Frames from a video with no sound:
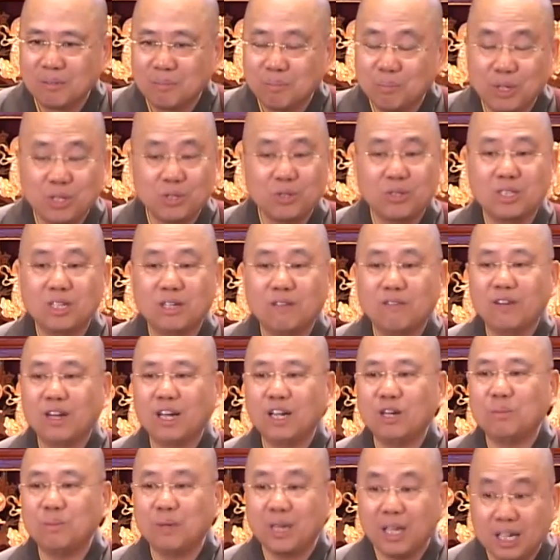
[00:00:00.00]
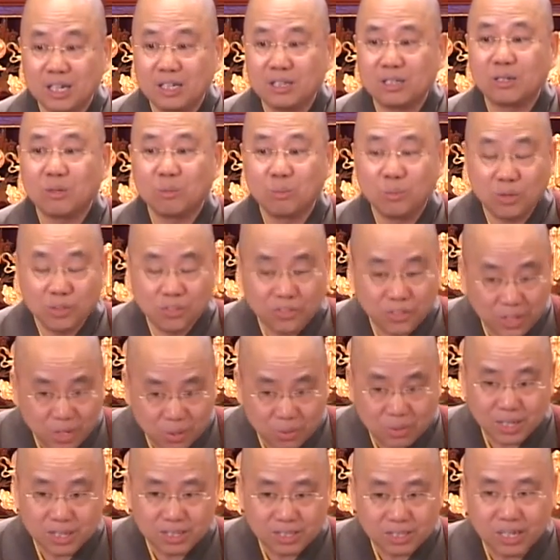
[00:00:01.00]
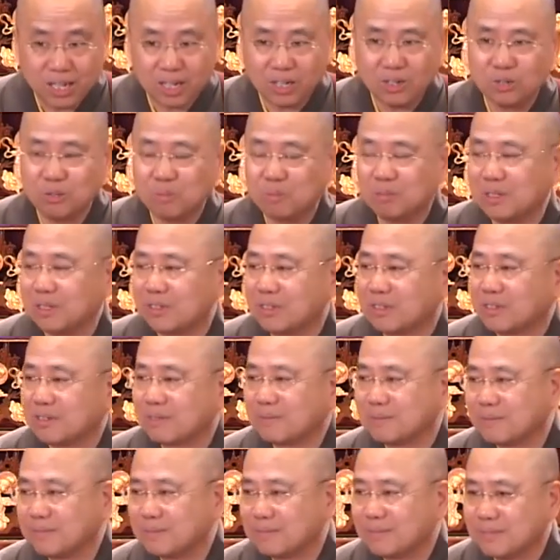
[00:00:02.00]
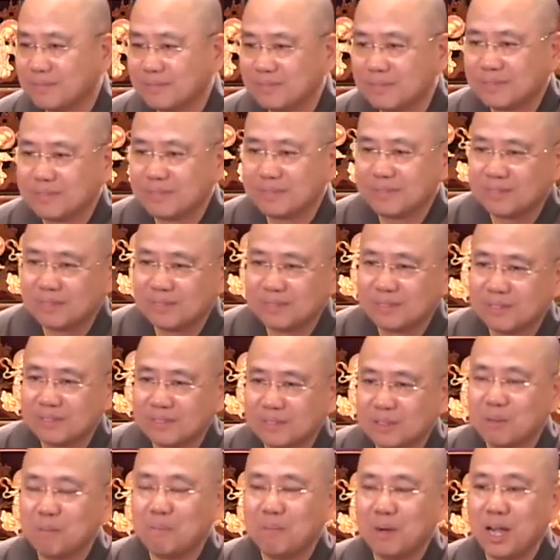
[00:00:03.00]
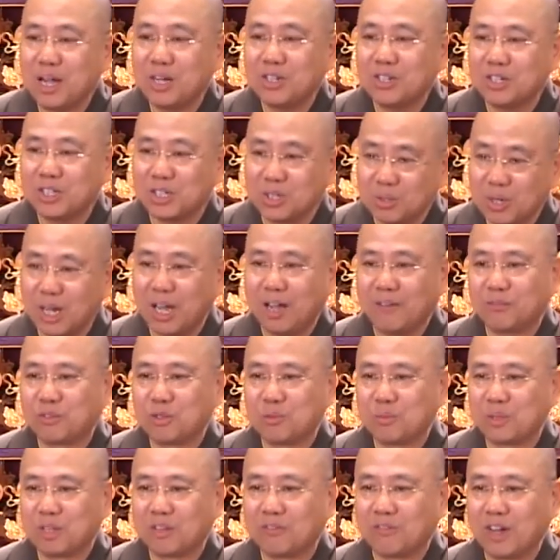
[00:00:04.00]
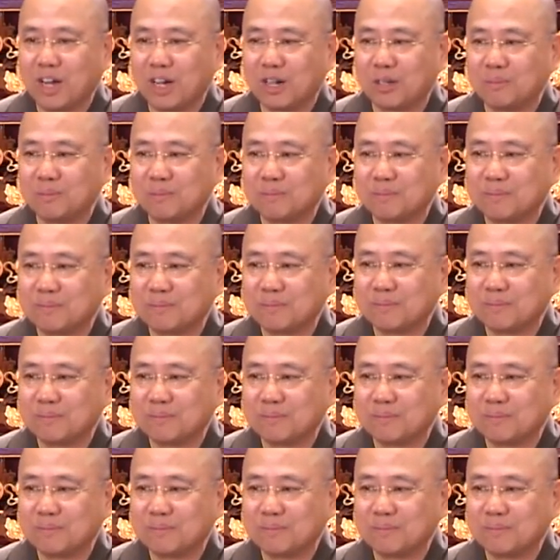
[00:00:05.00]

but you develop it without attachment. The mind still have to be developed.